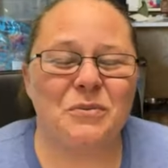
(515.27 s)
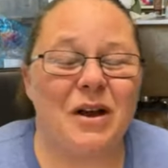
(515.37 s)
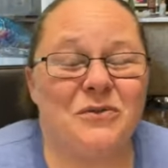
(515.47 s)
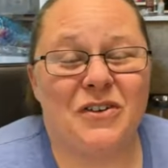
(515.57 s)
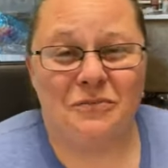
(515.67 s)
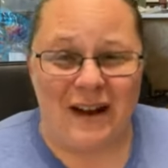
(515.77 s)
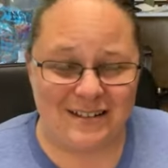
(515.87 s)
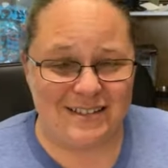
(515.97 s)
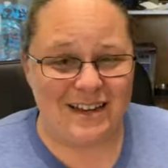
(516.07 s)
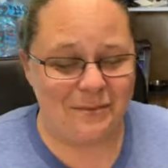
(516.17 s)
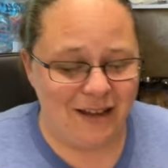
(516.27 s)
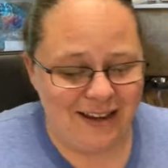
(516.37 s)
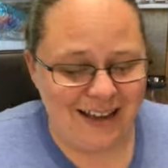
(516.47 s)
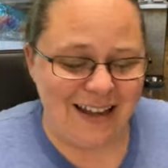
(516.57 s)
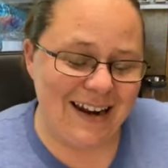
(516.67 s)
my whiff box to come
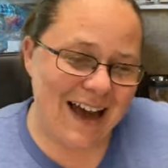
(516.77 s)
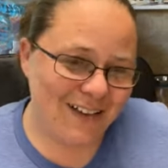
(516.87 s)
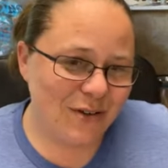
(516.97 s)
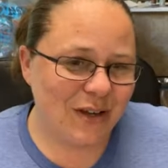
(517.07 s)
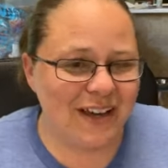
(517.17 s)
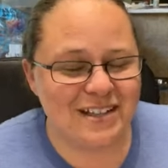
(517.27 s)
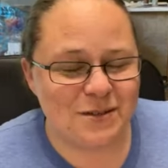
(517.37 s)
in and not looking